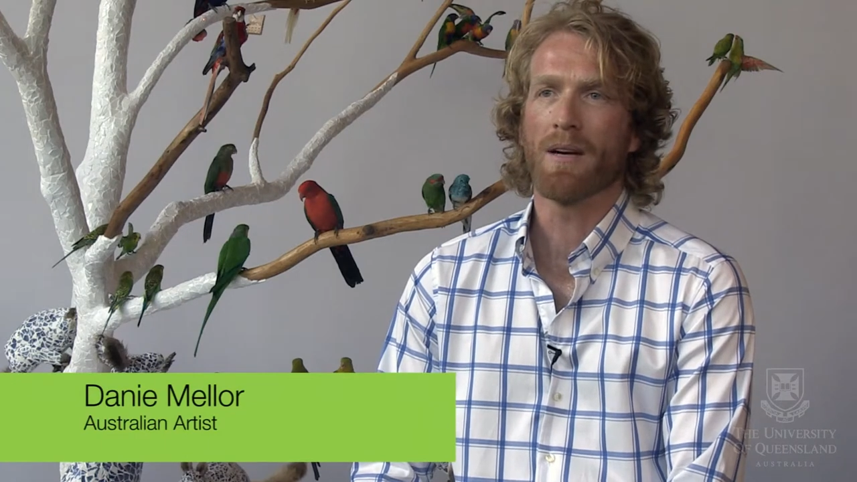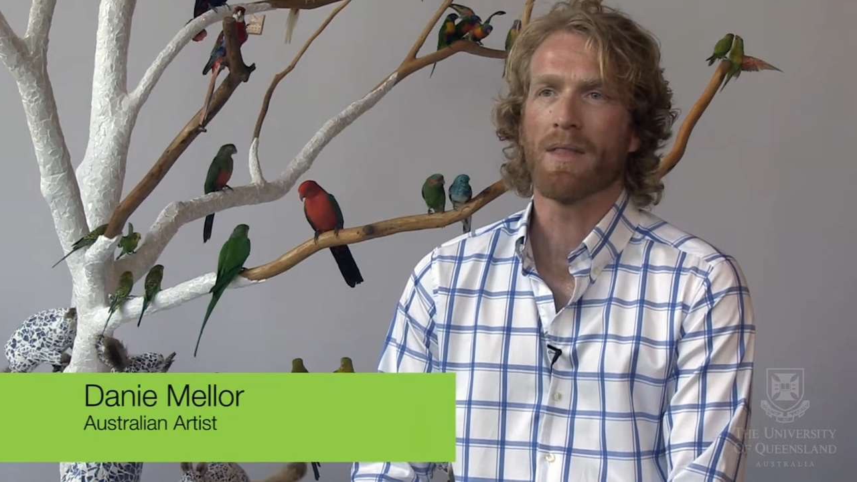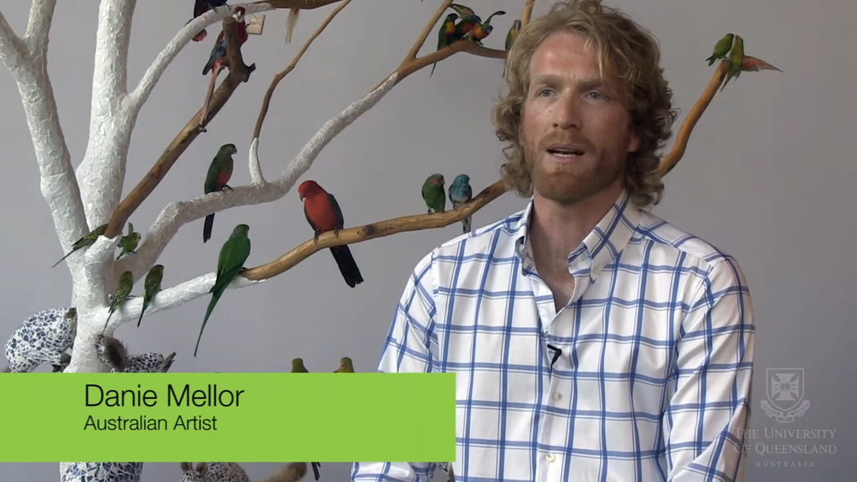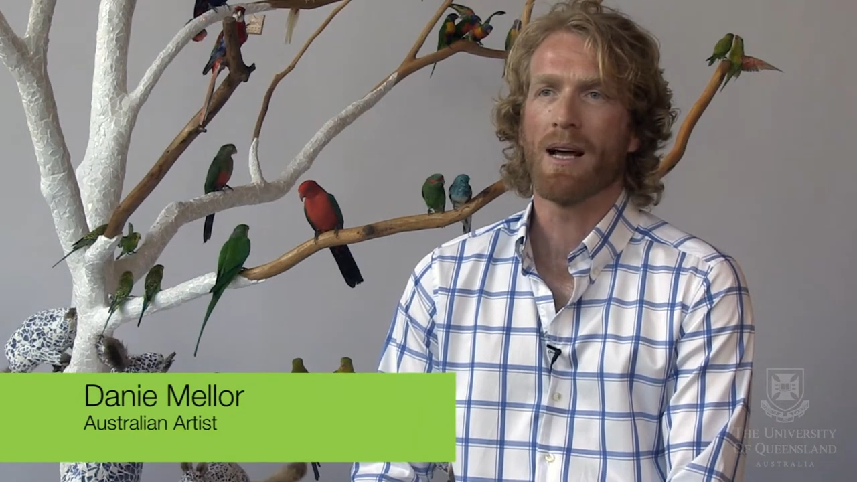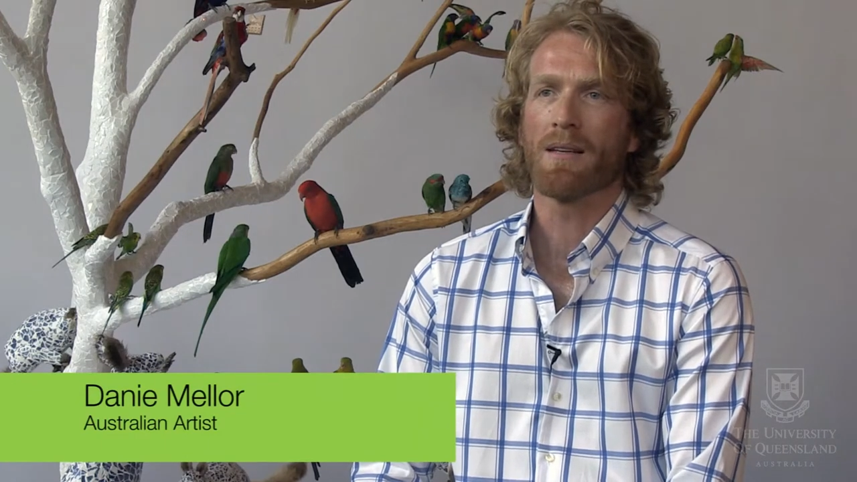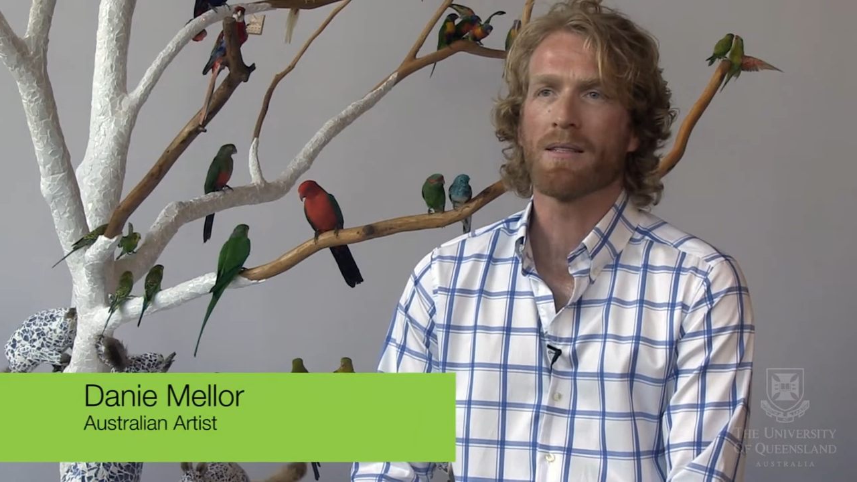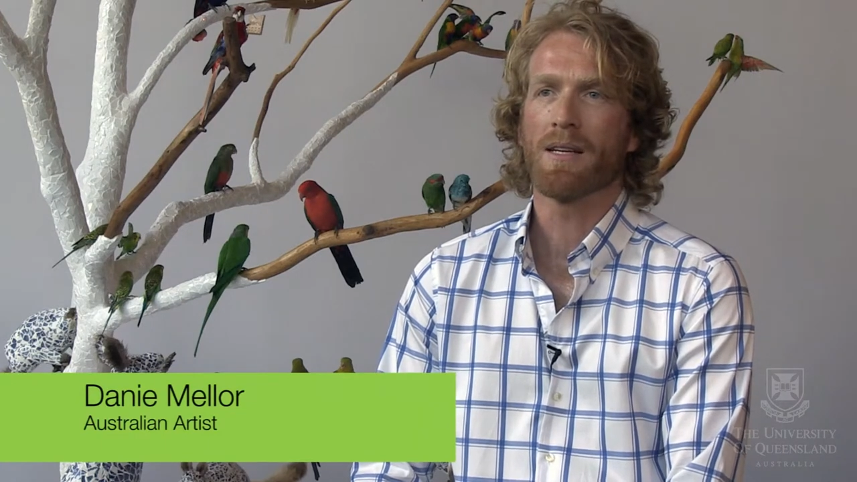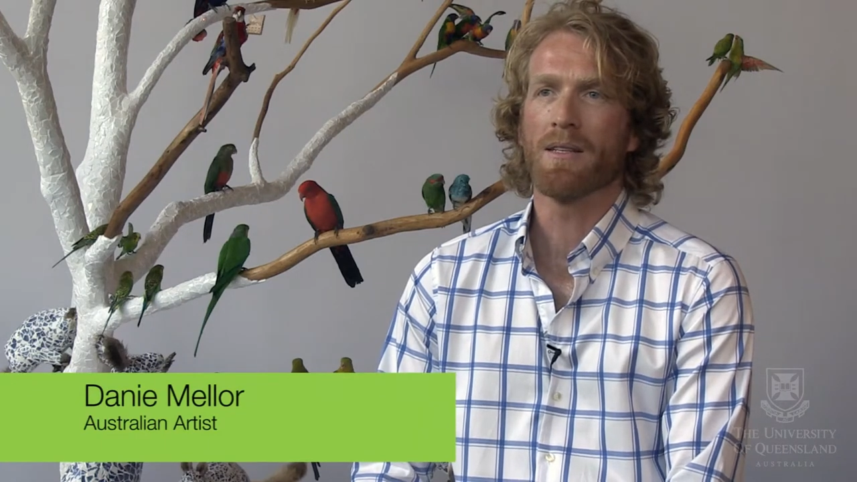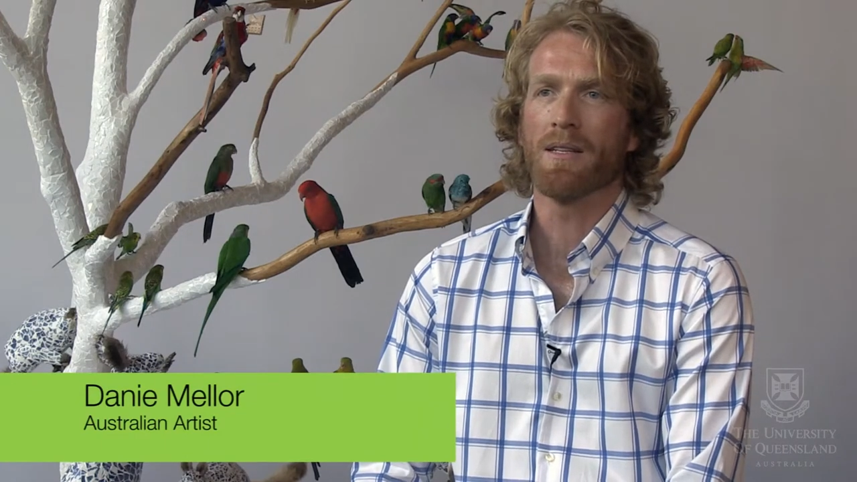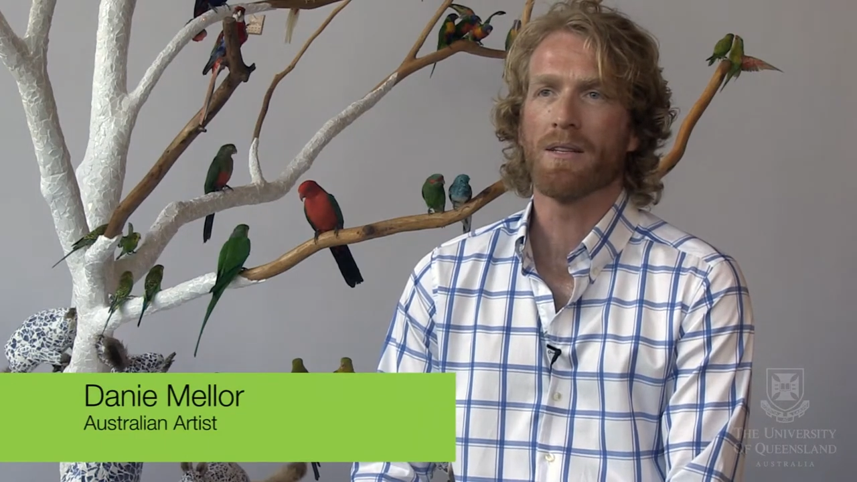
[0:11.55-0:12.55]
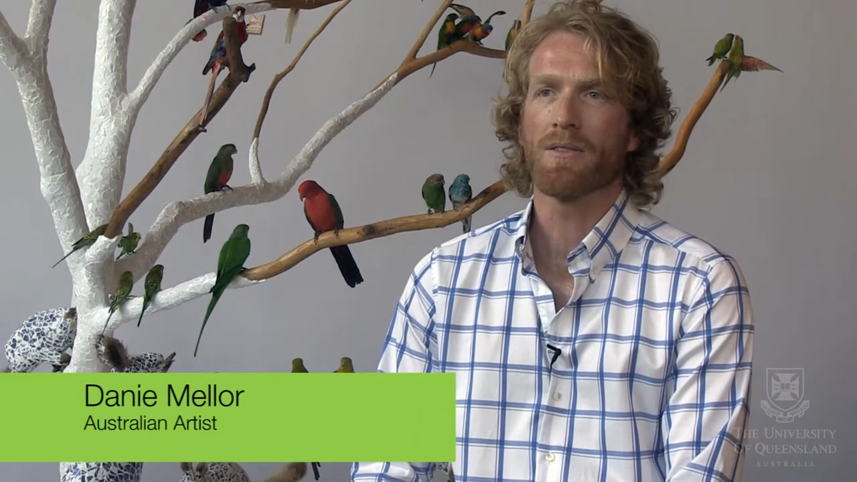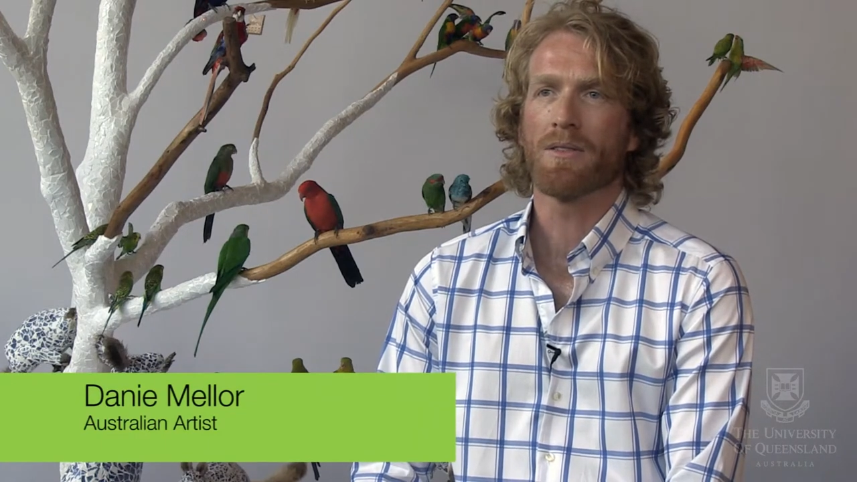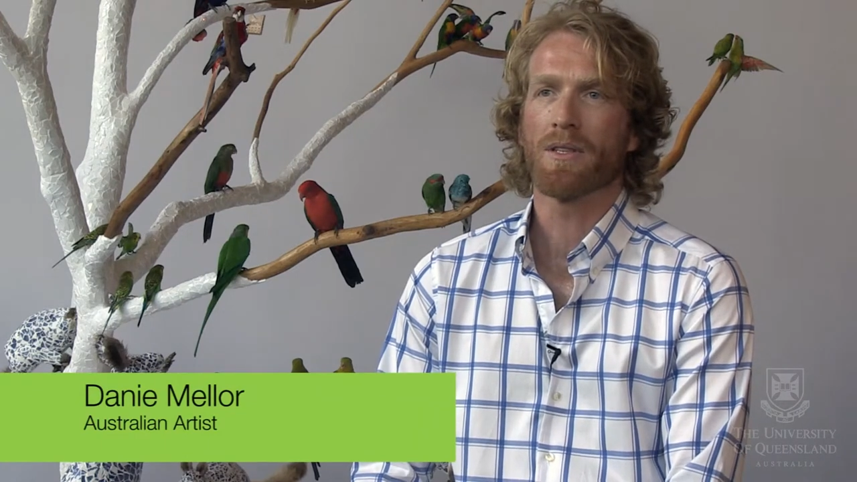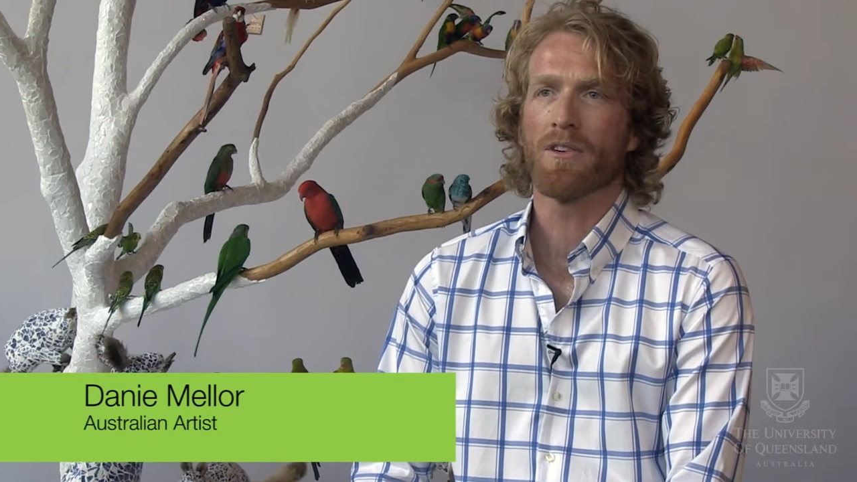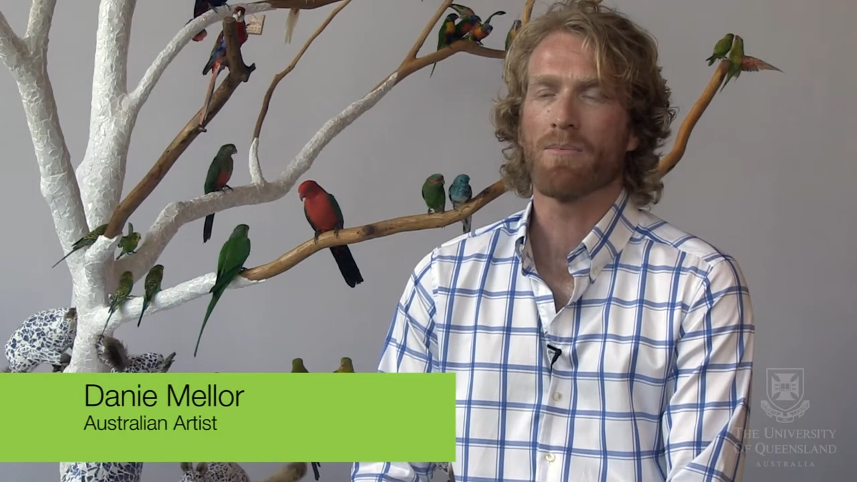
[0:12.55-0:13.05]
over the last 10 years or
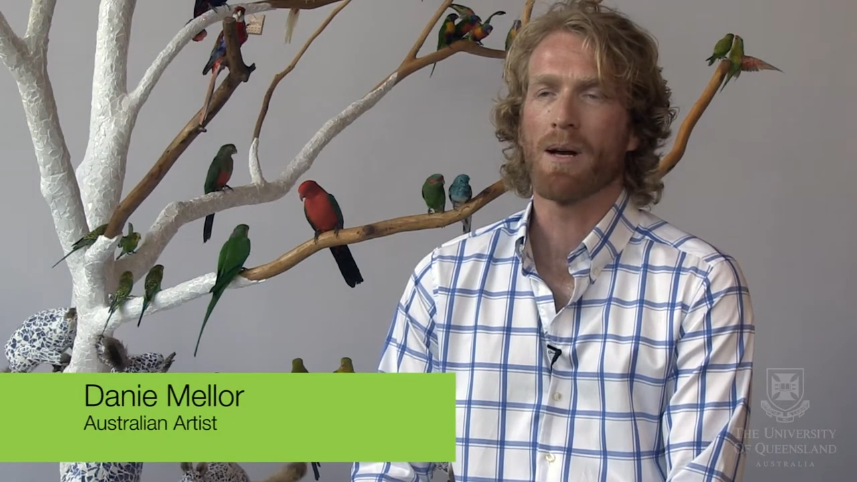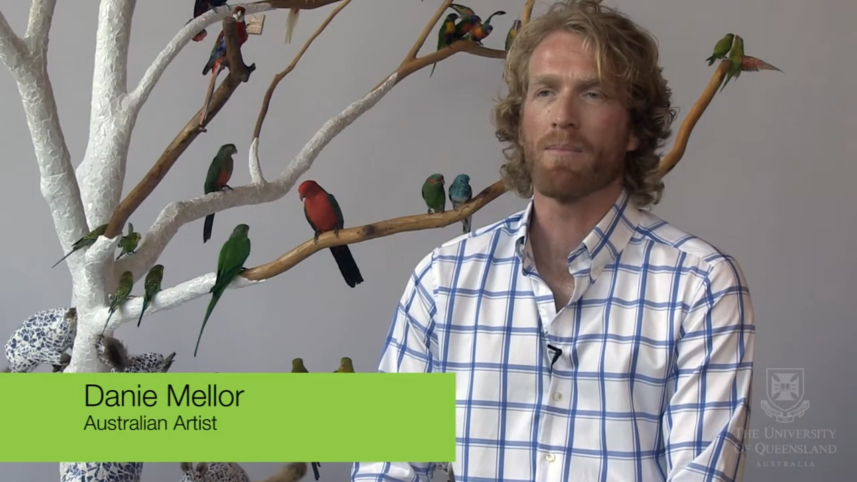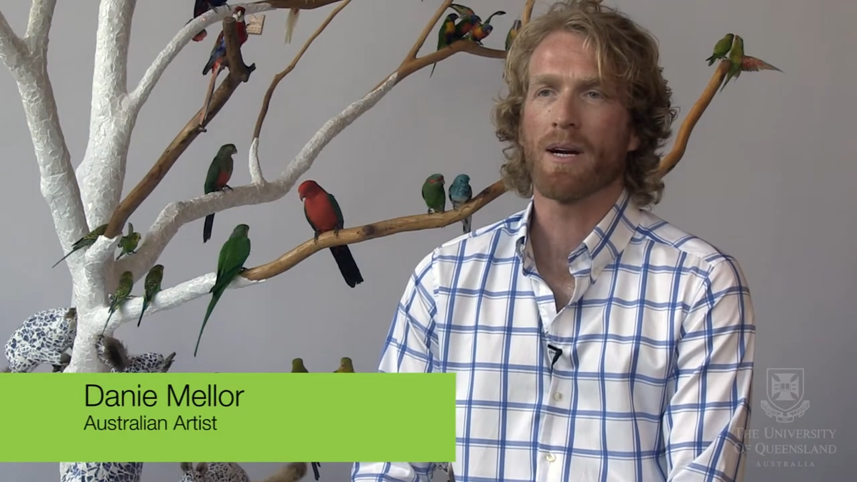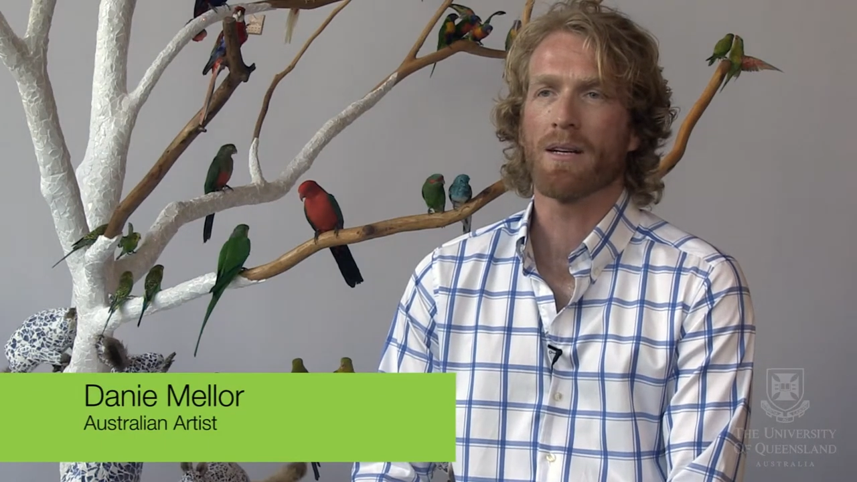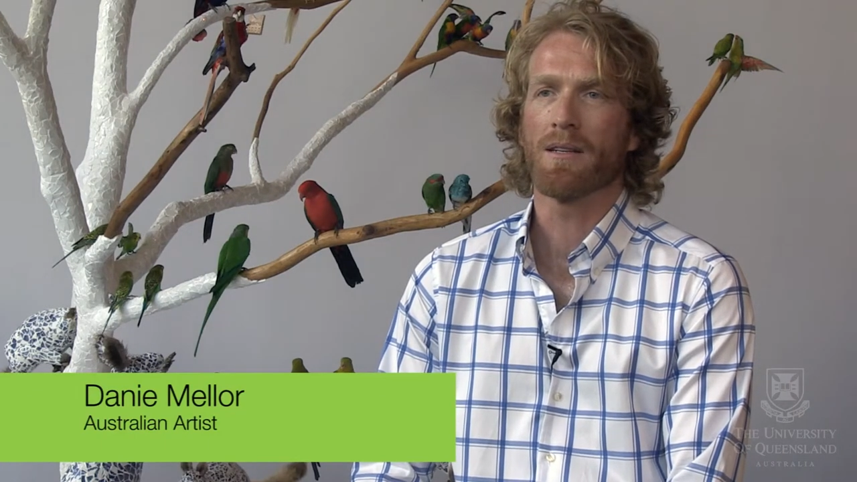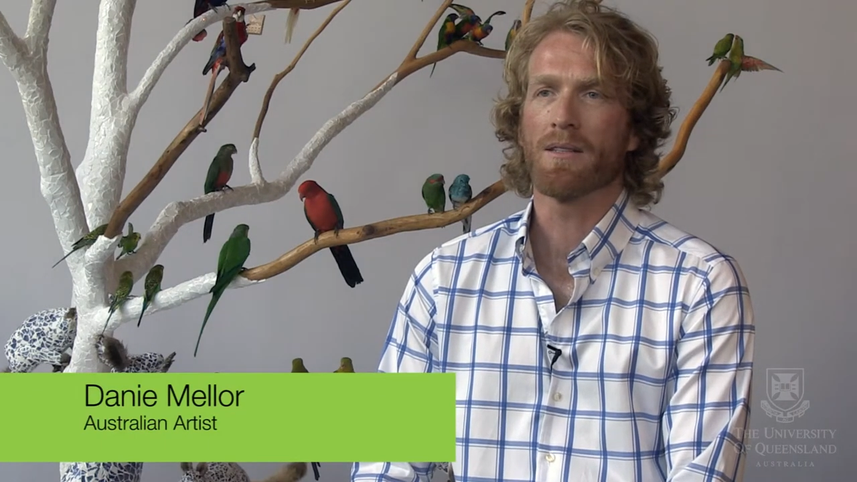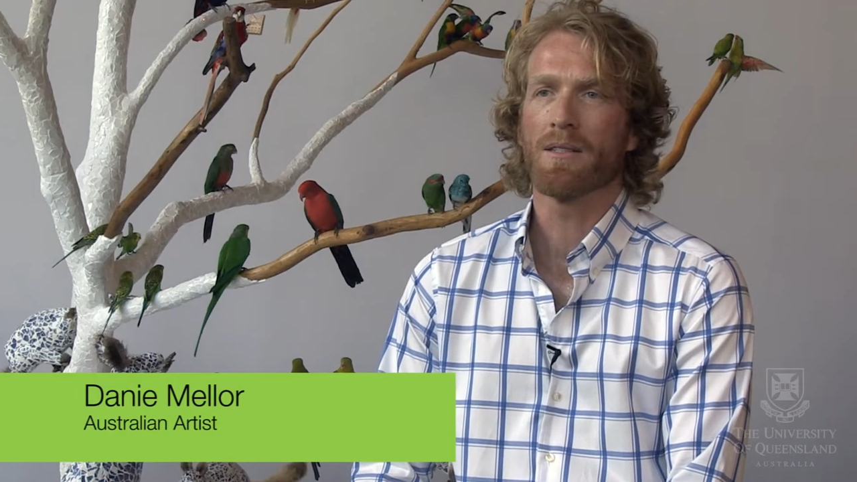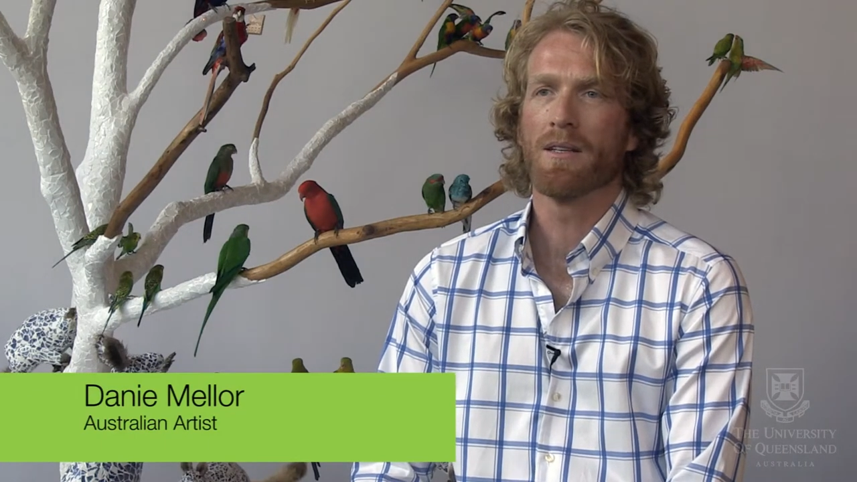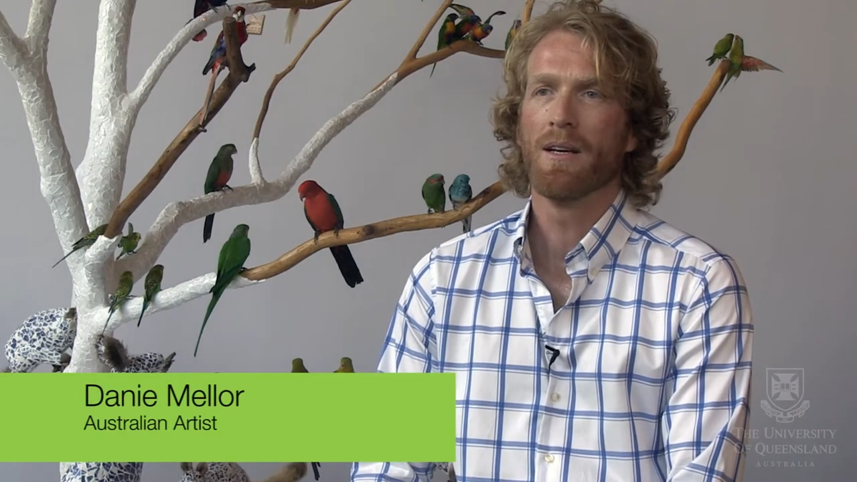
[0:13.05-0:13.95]
so of my practice.